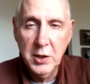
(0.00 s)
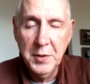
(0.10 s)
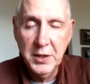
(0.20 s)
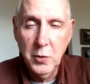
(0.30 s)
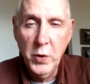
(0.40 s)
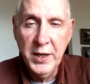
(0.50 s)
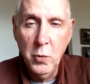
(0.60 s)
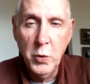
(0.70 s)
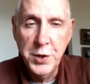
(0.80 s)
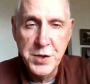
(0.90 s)
about the way a
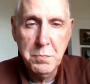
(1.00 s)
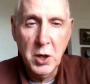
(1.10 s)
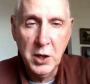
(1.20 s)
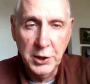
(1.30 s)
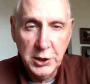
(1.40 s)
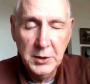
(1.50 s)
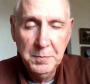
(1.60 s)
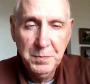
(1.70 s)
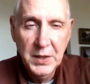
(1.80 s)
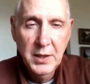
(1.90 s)
word is parsed.
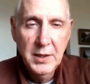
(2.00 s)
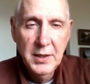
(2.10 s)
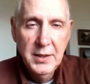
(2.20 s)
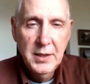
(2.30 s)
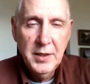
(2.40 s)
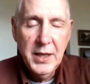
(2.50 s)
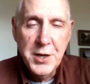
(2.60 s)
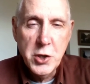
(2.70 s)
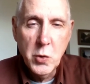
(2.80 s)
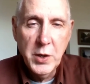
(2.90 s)
That's
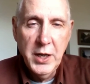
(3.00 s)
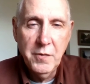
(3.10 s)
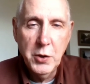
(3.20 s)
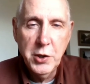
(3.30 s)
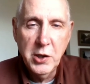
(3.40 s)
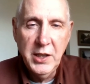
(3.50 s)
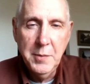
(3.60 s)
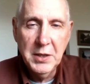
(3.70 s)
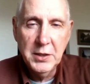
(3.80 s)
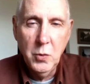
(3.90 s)
shorthand for talking
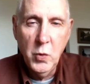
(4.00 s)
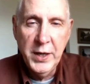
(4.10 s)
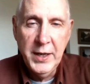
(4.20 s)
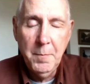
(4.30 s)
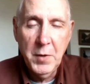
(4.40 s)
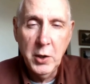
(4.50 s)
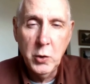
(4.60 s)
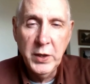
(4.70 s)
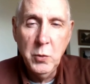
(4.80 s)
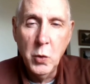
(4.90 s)
about the way a
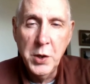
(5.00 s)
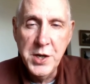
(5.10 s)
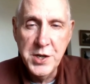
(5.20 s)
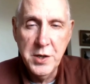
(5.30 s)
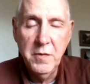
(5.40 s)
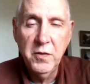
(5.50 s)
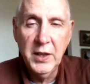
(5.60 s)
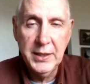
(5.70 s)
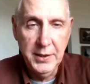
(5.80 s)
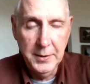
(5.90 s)
Greek word is
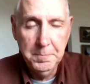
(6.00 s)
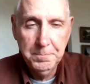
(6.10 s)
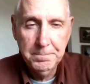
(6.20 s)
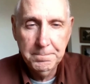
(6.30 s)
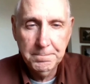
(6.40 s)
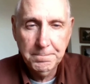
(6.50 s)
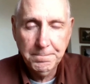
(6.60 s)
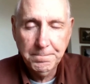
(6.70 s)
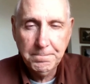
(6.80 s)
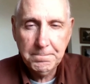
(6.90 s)
inflected.
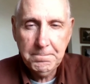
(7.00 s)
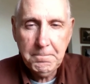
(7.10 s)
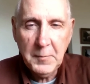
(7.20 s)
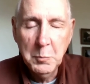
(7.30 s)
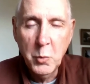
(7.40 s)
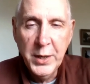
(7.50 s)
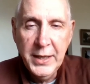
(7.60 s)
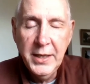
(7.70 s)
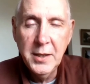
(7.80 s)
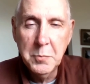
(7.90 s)

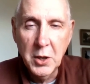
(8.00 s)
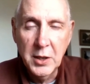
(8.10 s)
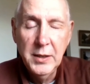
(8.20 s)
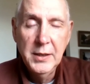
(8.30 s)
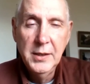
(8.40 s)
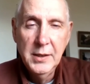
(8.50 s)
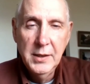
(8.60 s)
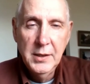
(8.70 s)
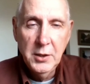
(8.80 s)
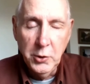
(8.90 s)
Breaking it apart,
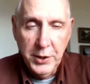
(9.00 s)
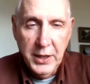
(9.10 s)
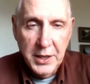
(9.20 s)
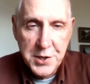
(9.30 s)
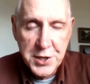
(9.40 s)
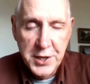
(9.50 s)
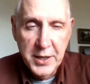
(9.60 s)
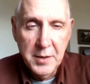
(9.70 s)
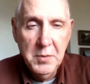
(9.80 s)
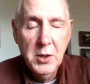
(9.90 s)
looking at
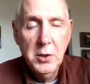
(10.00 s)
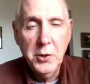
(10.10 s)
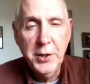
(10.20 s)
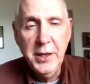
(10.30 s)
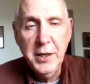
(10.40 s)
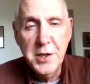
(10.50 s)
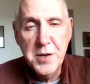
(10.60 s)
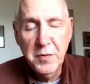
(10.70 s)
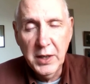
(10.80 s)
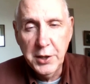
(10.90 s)
stem, looking at its
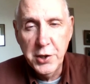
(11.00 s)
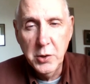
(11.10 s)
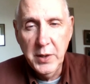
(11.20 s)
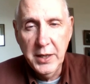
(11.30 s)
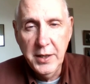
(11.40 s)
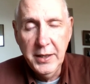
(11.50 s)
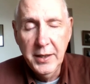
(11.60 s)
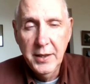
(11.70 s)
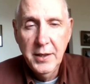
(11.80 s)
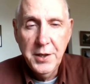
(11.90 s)
flexional ending,
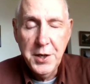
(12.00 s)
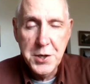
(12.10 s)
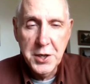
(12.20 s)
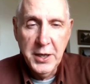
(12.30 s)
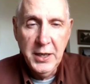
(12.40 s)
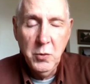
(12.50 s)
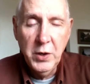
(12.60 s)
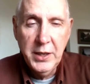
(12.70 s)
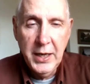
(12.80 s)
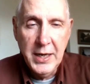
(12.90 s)
deciding
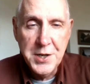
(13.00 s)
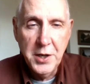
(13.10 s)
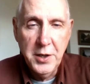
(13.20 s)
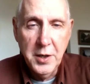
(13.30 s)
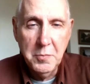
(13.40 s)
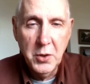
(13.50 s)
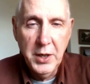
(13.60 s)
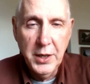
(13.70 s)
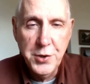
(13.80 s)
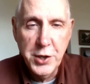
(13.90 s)
what case and number
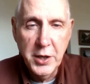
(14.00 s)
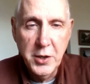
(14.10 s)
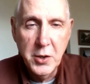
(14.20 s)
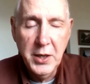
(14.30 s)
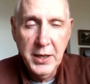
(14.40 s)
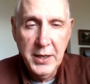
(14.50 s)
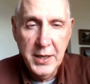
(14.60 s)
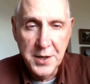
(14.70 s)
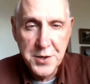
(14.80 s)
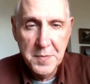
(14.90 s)
and gender it
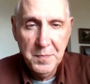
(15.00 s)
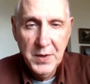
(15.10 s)
is.